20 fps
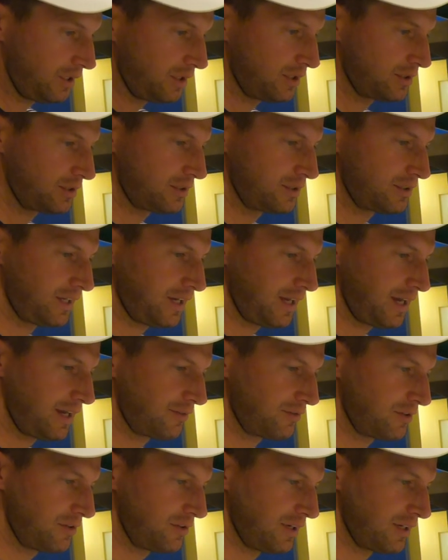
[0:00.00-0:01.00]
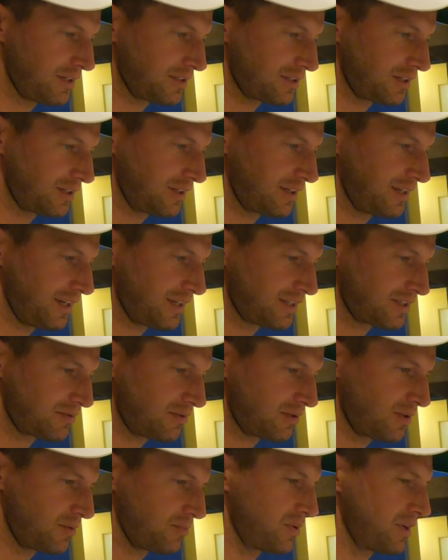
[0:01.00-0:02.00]
honored to have you as our guest.
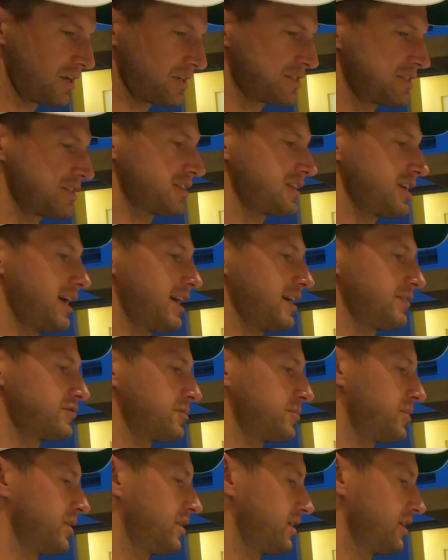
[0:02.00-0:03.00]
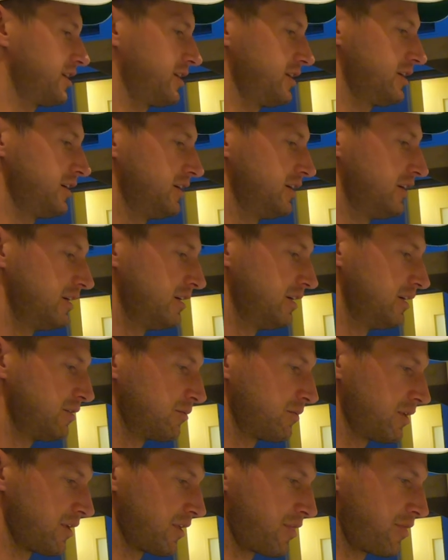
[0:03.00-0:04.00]
With your presence at the after party,
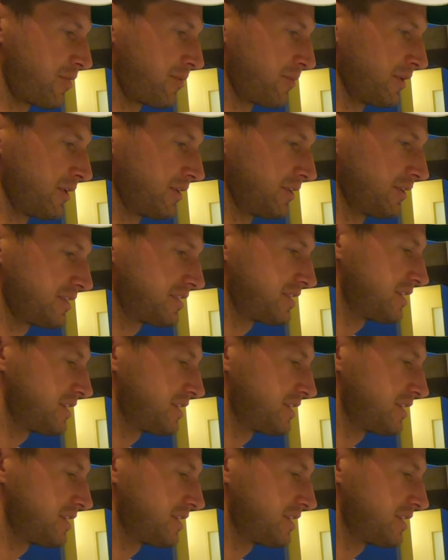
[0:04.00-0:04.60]
we are thrilled to